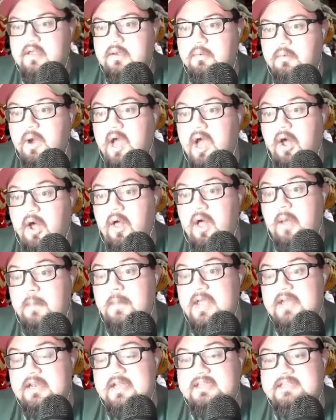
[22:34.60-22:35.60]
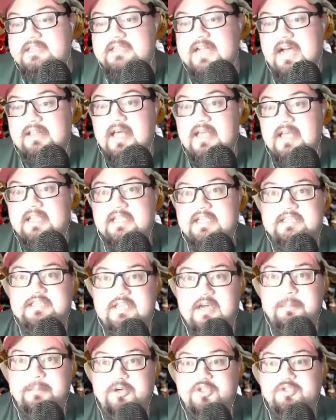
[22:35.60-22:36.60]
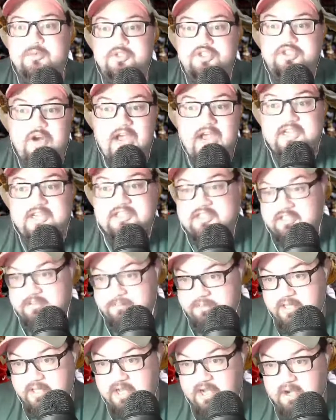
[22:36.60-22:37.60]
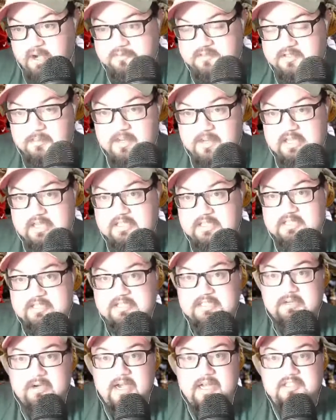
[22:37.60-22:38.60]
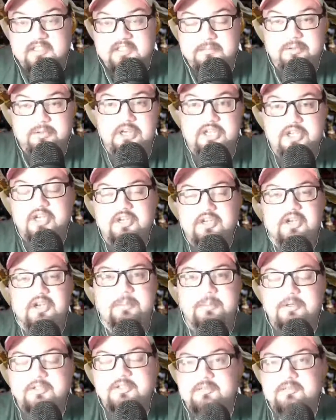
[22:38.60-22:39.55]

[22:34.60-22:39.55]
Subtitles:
it's not like his numbers were trash in the playoffs. I mean, he still had some pretty good numbers.